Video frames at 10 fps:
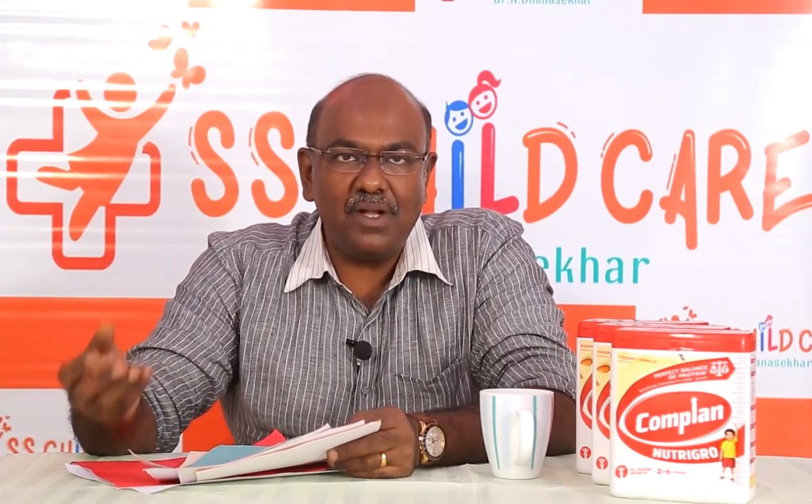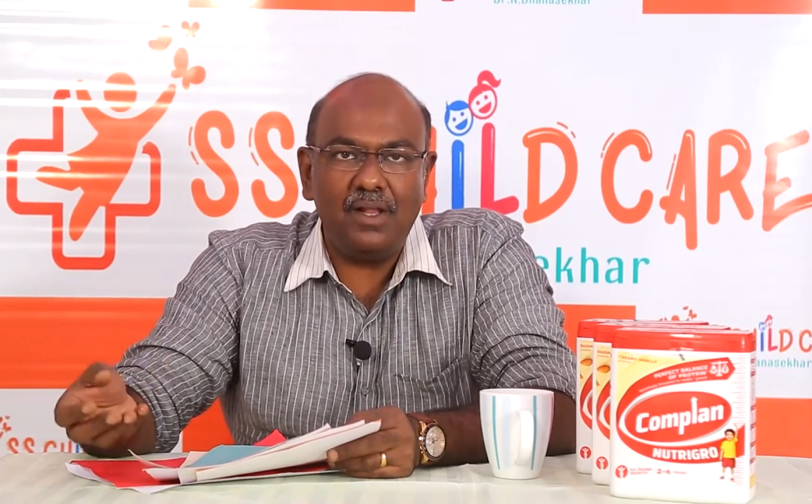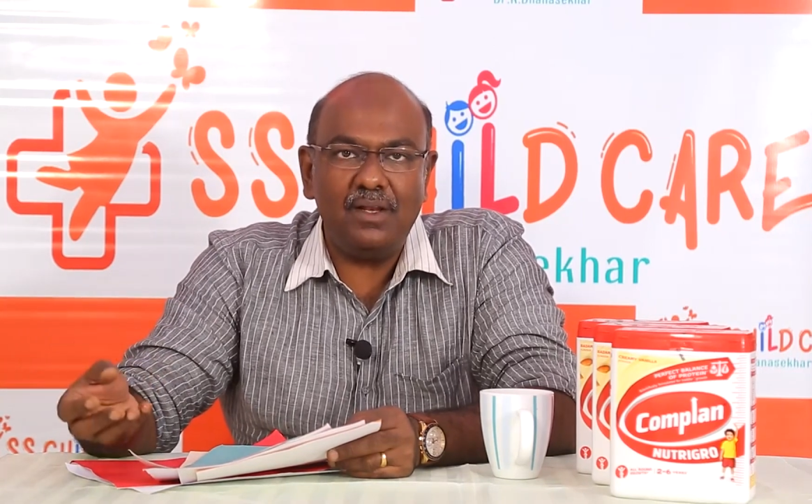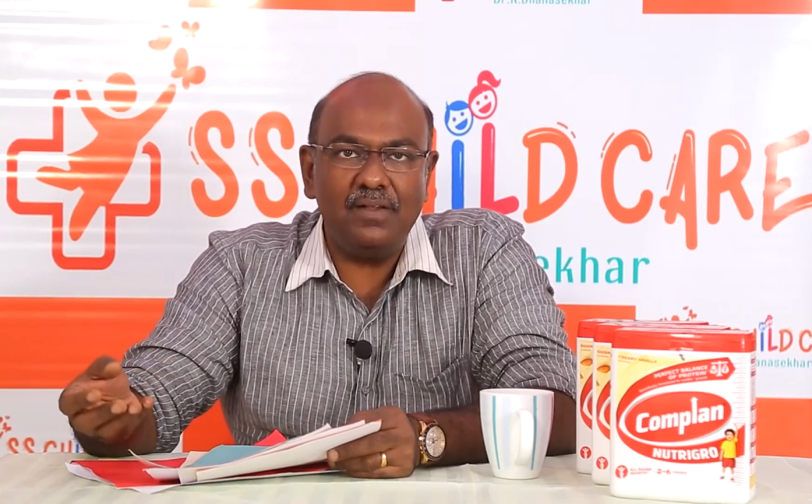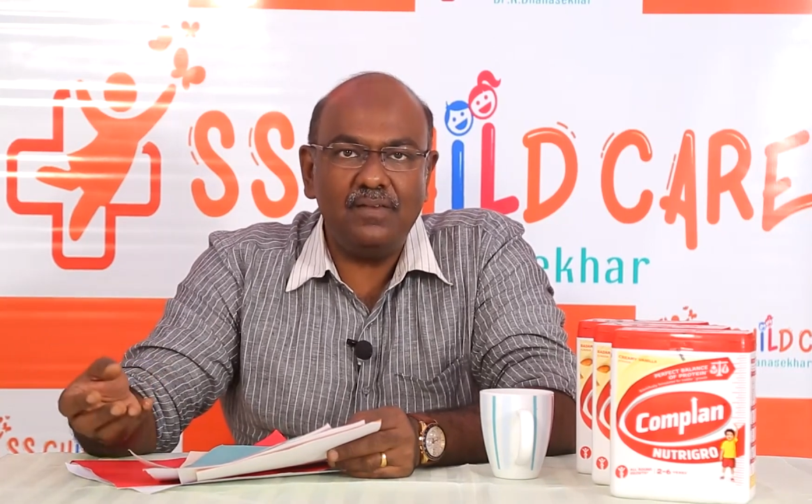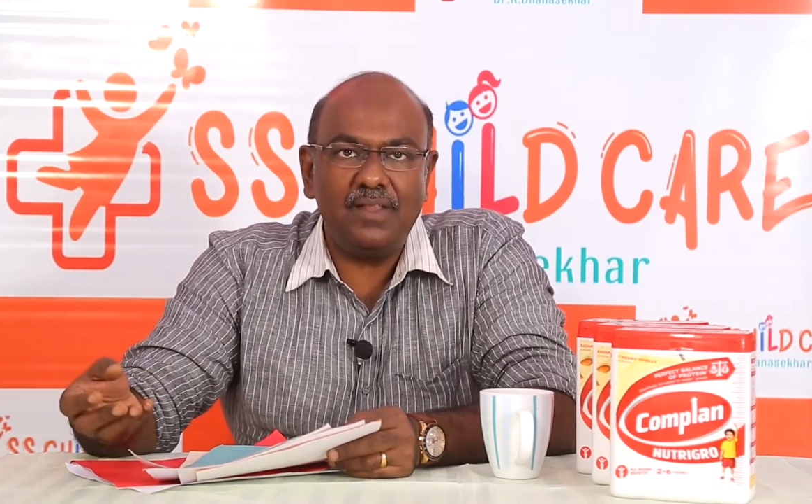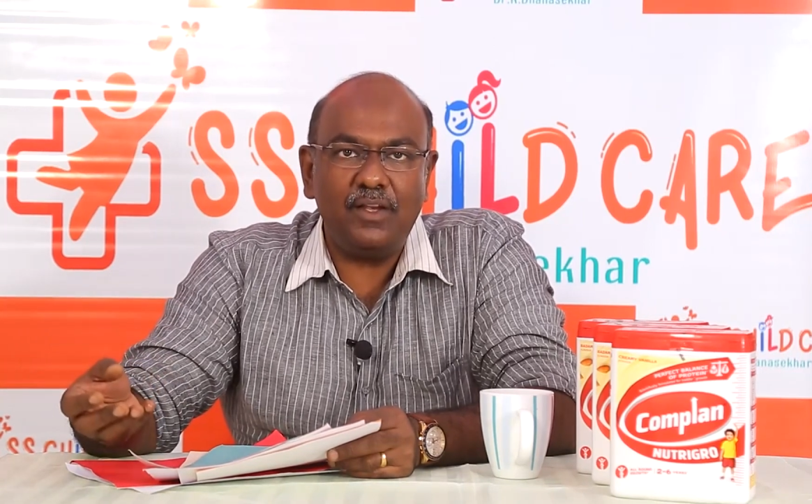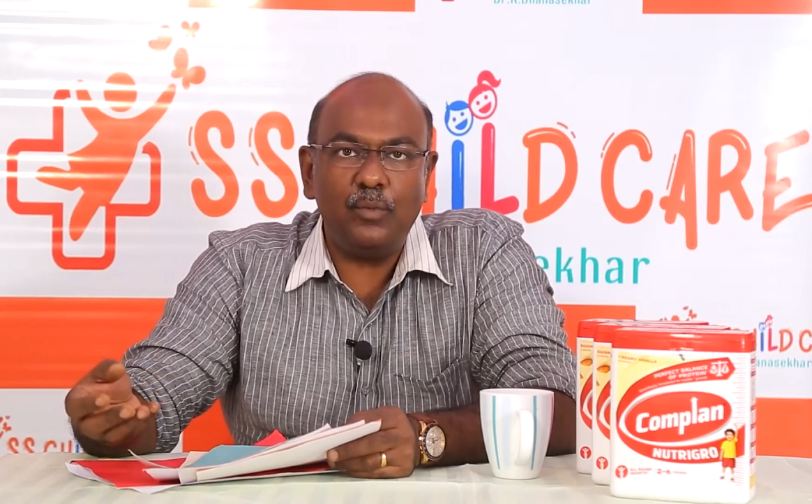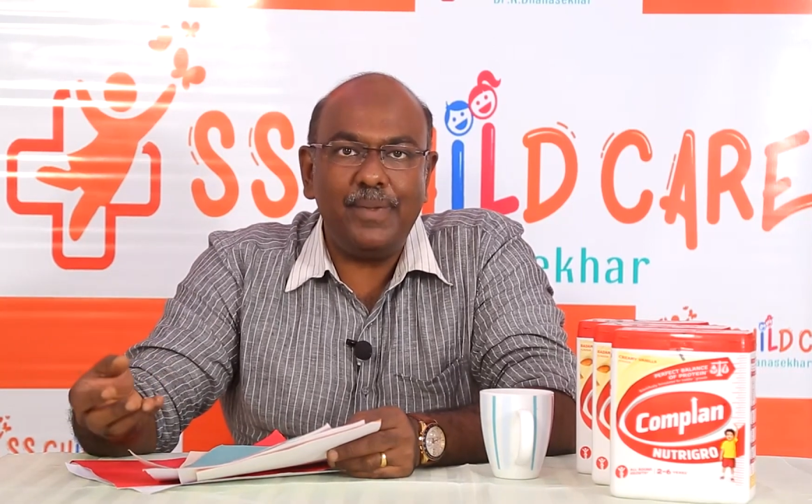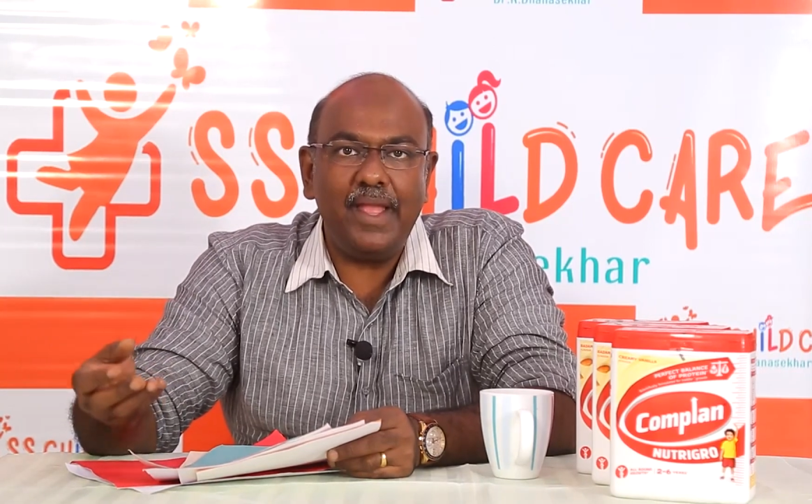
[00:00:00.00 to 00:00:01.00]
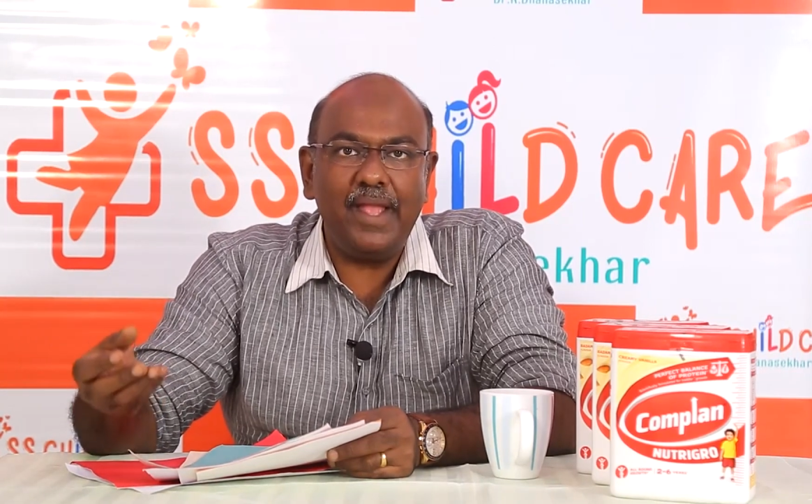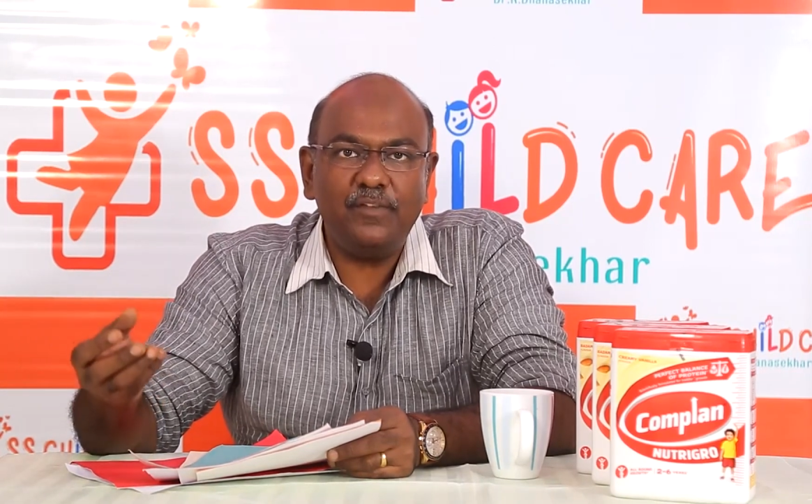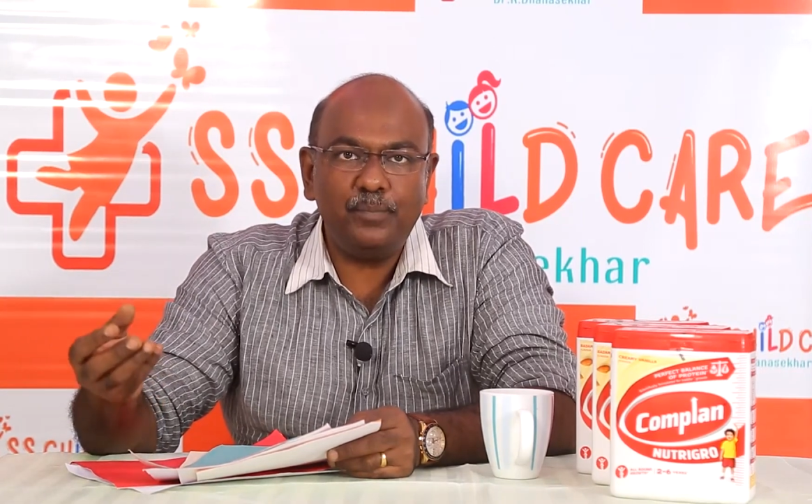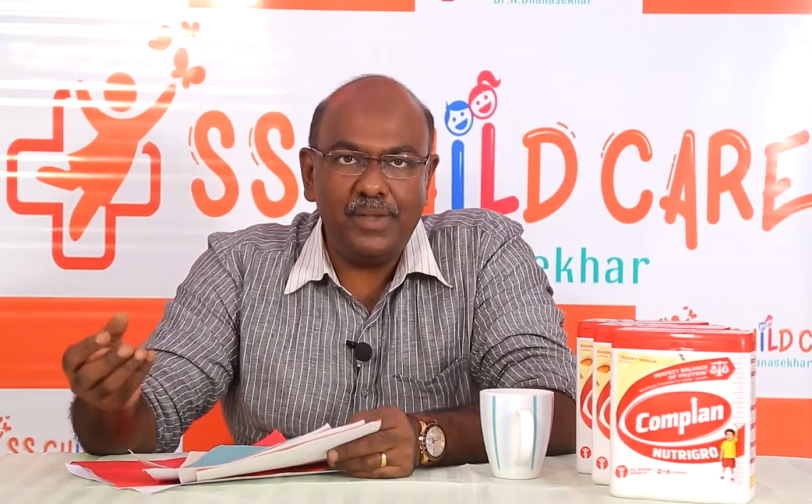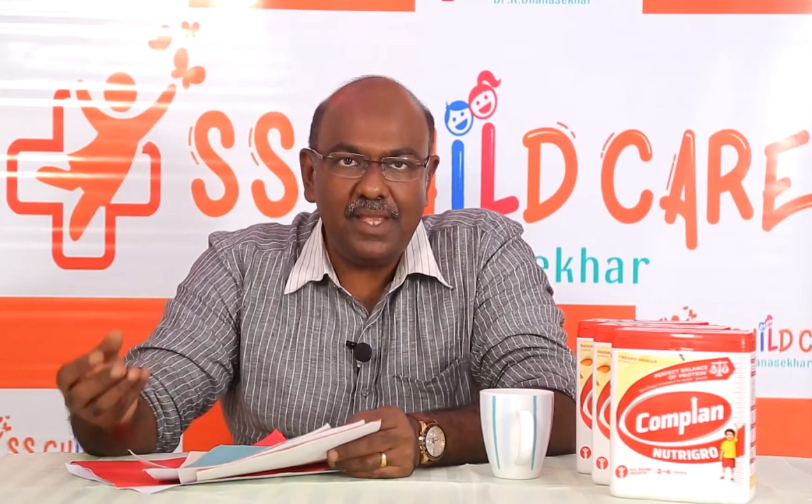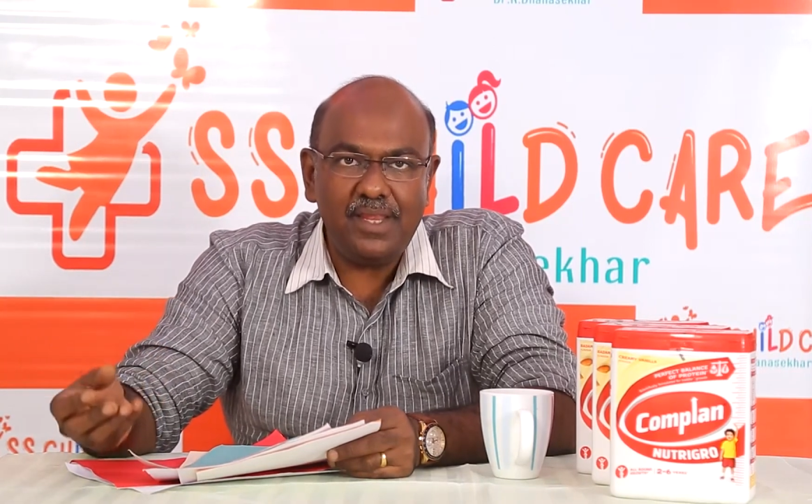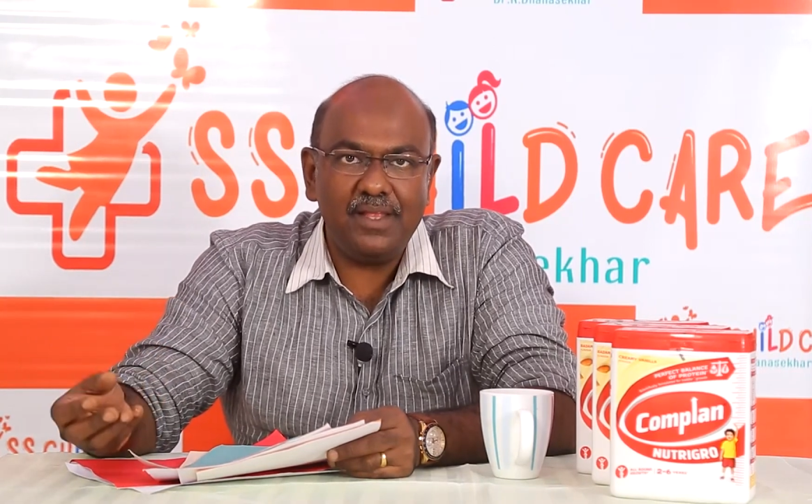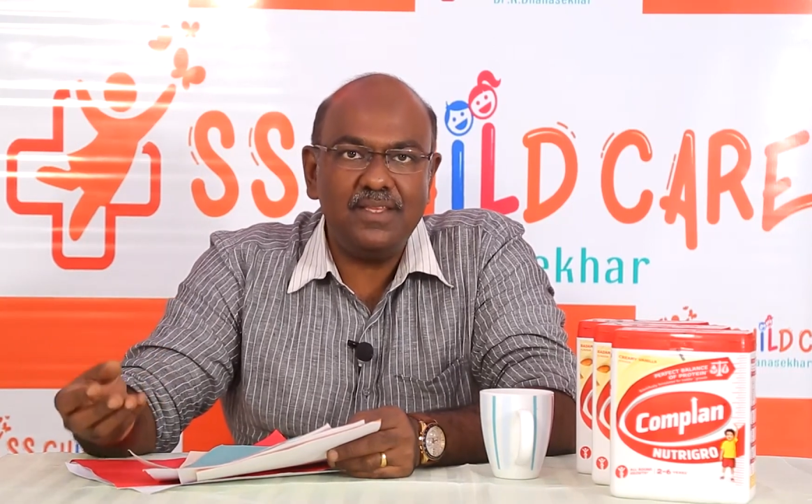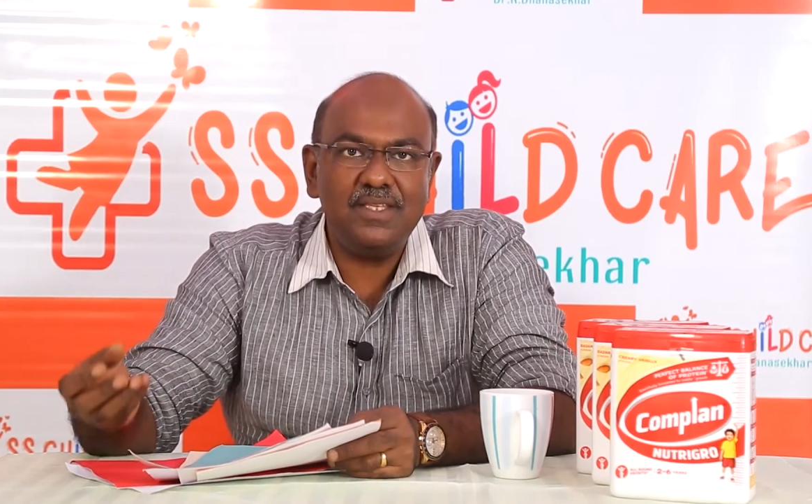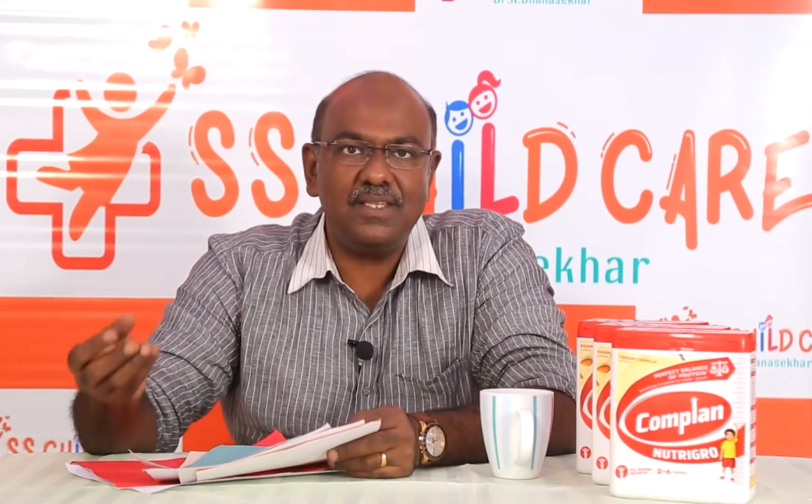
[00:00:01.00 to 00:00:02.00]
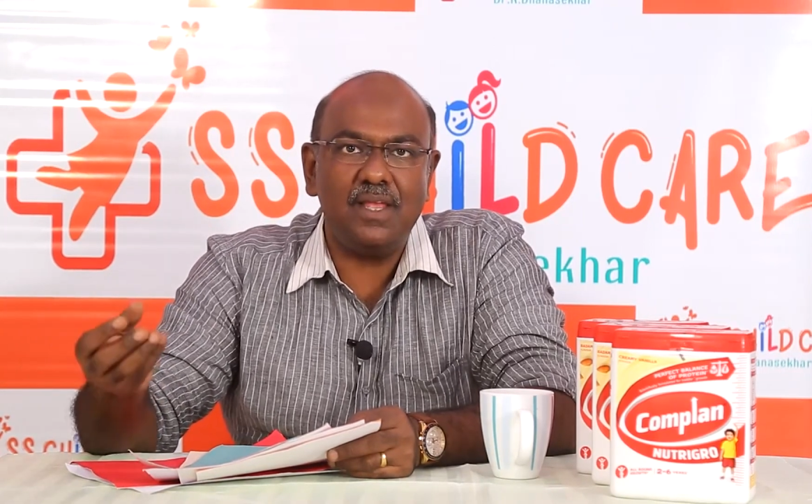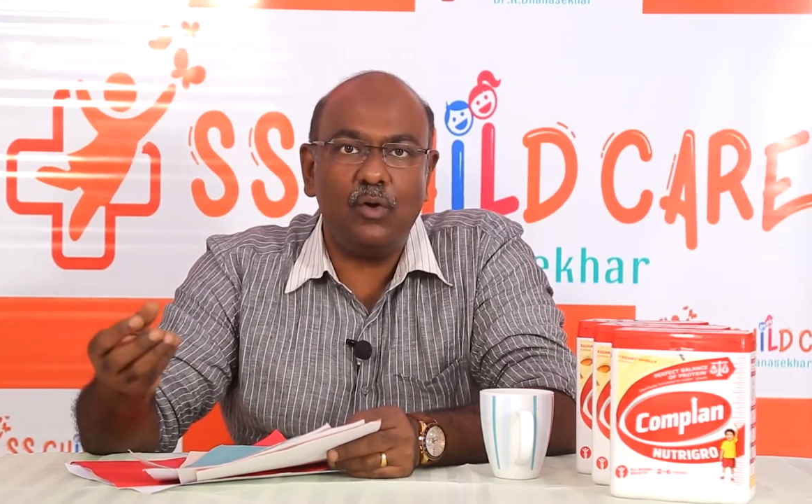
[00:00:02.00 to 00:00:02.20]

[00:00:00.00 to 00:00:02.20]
colors that you may experience